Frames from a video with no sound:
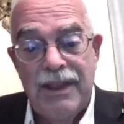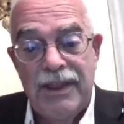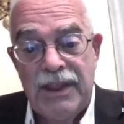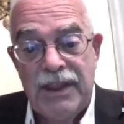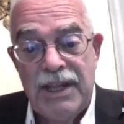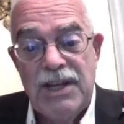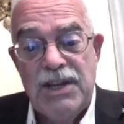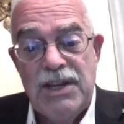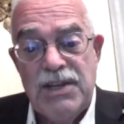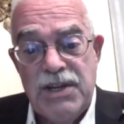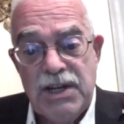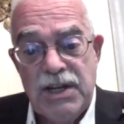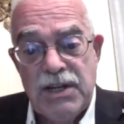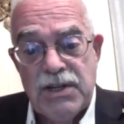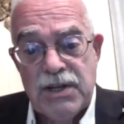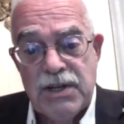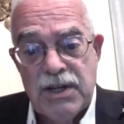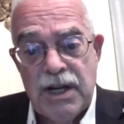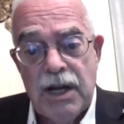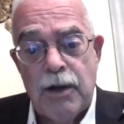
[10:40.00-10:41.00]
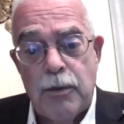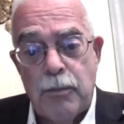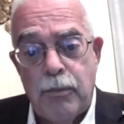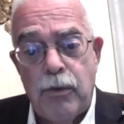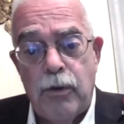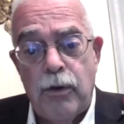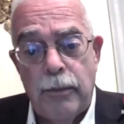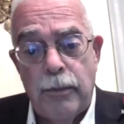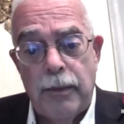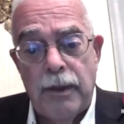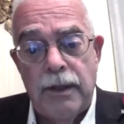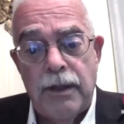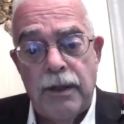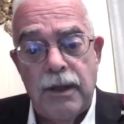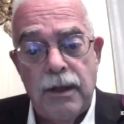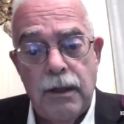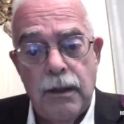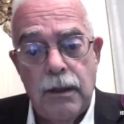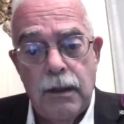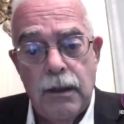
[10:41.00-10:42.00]
This is an unemployment
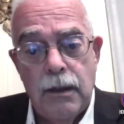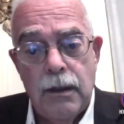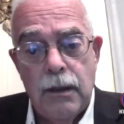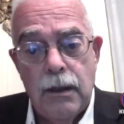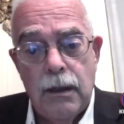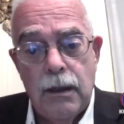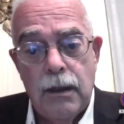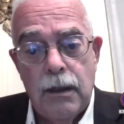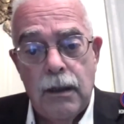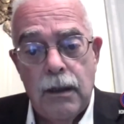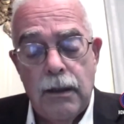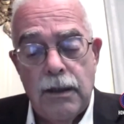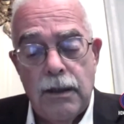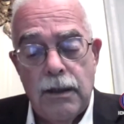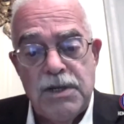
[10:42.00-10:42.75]
uh,